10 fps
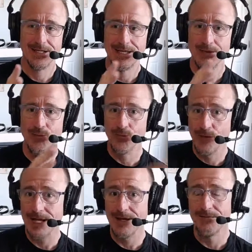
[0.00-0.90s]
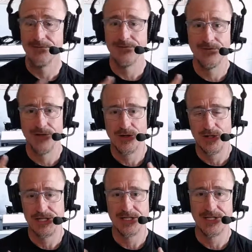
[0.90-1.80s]
get rid of the
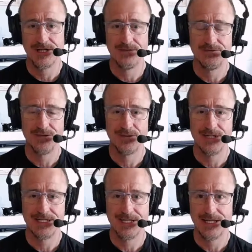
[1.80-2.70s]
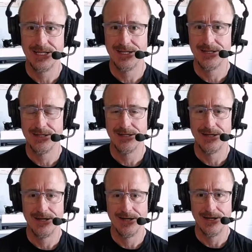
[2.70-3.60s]
Christian influence in
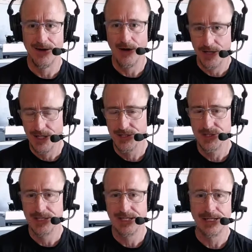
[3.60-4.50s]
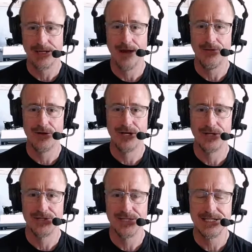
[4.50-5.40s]
uh, our country and in other
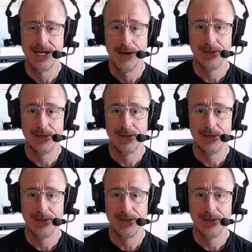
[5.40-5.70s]
countries.